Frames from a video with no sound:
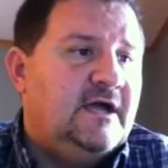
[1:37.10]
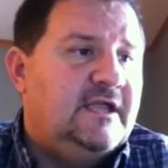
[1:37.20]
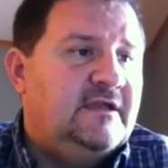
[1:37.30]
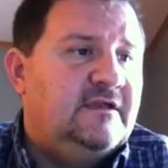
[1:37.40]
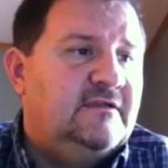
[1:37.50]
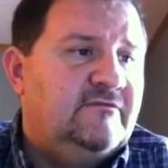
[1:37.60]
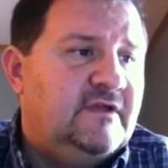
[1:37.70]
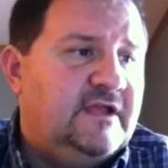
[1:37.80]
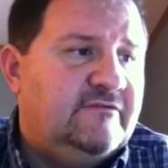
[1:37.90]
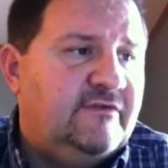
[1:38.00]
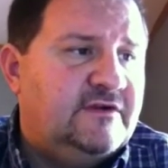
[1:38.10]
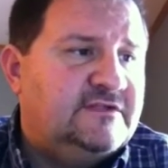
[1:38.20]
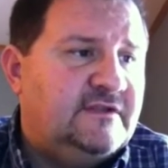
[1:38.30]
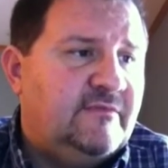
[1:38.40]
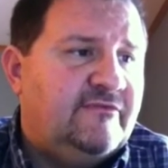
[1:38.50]
in verse
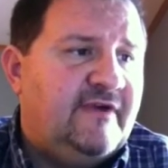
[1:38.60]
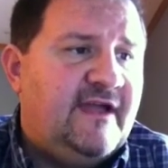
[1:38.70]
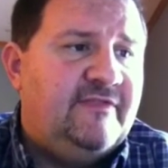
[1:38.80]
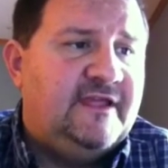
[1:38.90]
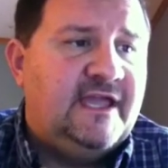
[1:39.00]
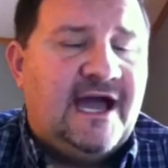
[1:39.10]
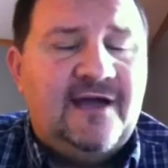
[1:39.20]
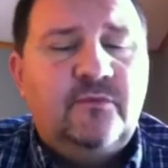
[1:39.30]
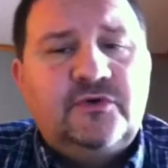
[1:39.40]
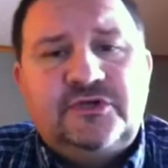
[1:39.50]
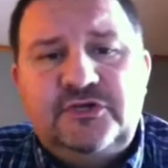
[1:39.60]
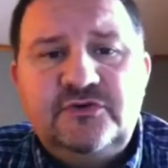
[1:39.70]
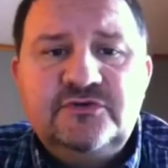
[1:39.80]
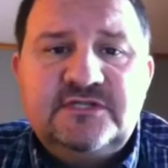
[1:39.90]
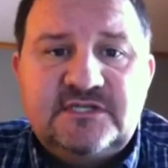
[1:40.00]
number 5 that God will
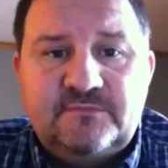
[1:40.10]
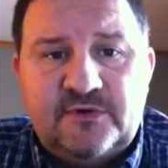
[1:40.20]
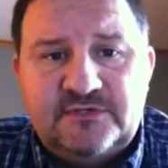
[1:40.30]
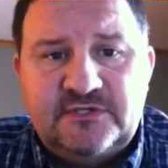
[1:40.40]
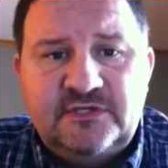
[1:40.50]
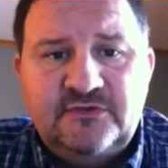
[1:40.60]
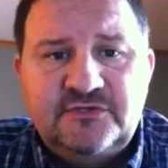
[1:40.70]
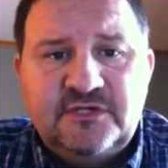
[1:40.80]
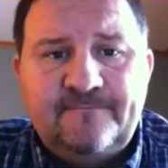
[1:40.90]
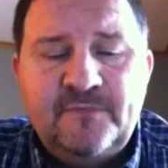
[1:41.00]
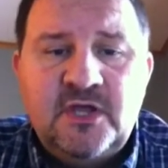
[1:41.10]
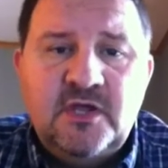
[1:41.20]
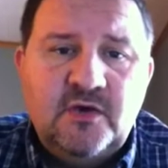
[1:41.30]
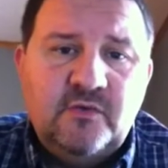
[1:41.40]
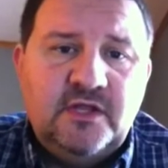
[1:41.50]
use this persecution.
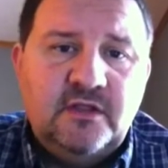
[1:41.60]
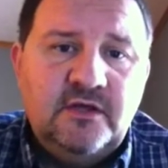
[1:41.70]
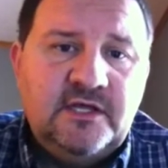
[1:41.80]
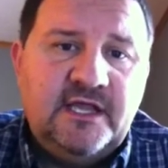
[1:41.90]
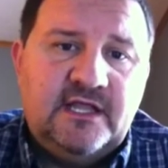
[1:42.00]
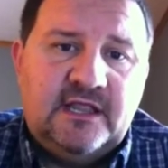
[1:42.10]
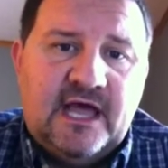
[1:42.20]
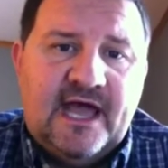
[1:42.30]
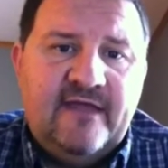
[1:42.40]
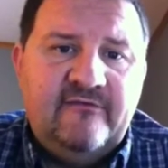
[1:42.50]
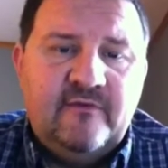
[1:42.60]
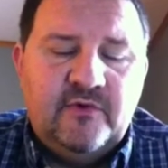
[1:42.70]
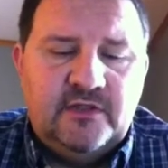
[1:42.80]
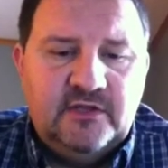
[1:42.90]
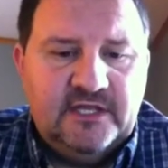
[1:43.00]
We look at life and
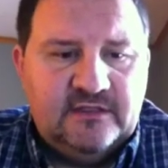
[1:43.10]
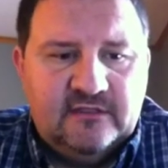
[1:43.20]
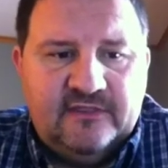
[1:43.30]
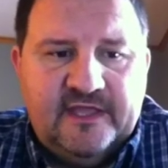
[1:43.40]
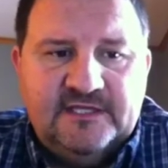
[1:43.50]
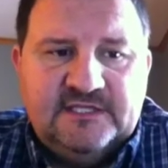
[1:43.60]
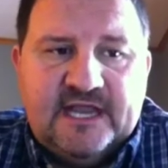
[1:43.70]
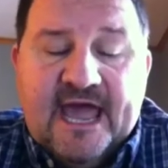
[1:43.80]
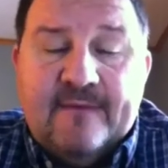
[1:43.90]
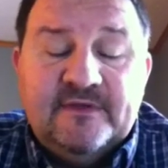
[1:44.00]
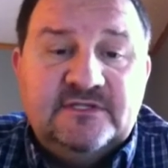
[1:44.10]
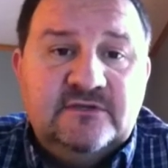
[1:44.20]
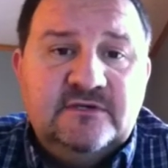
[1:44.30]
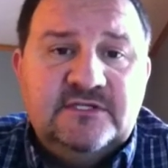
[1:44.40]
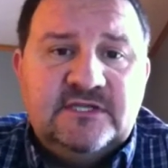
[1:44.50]
we look at the things that happen
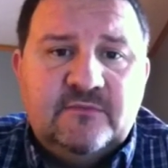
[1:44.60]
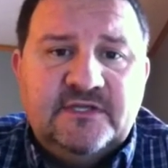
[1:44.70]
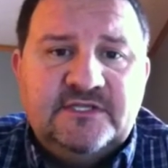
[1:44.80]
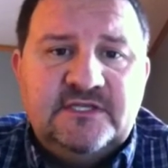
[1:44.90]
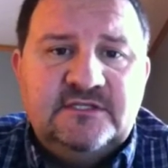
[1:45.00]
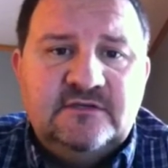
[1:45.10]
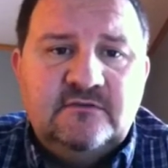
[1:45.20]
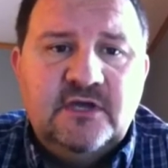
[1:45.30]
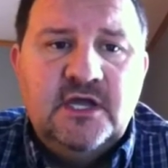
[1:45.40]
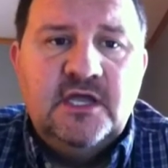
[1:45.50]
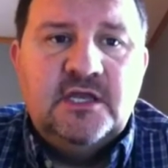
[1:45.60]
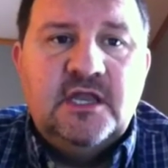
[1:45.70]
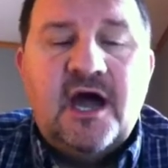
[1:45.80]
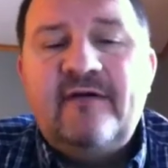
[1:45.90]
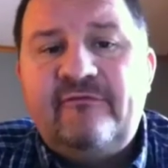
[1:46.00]
to us, and we tend to
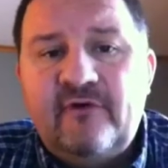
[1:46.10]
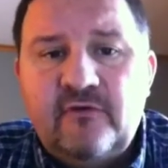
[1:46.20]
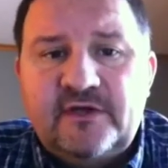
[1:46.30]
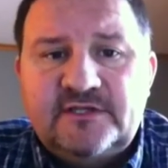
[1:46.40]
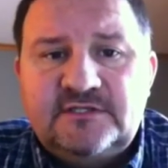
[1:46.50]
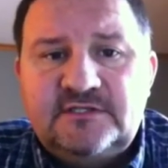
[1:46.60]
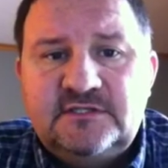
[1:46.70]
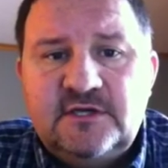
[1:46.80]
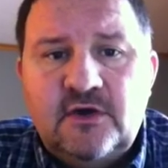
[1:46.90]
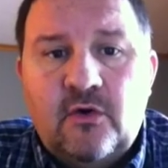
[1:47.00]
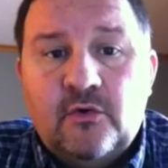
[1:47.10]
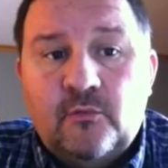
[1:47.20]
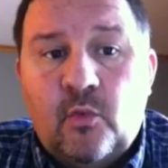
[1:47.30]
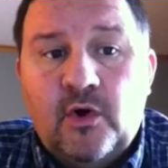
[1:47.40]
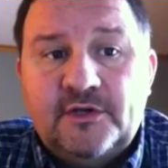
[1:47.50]
not focus or
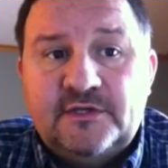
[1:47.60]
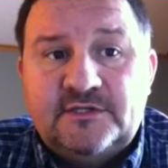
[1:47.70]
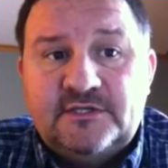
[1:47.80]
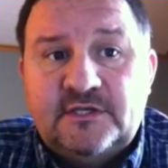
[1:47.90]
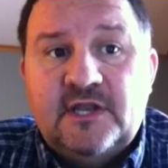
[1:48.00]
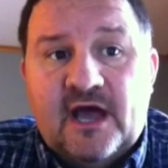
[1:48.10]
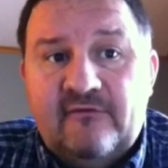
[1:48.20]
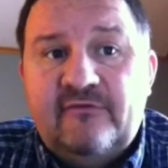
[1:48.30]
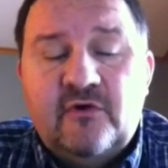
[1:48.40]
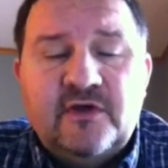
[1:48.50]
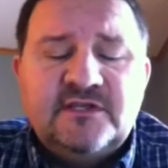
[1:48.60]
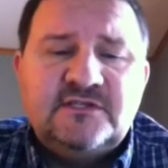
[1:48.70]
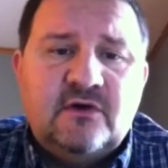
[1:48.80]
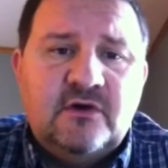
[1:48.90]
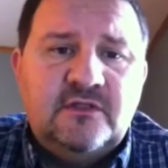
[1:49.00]
want to not focus
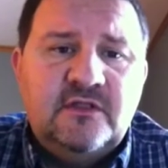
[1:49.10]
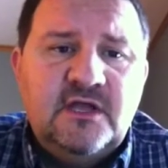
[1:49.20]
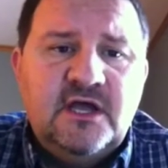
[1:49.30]
on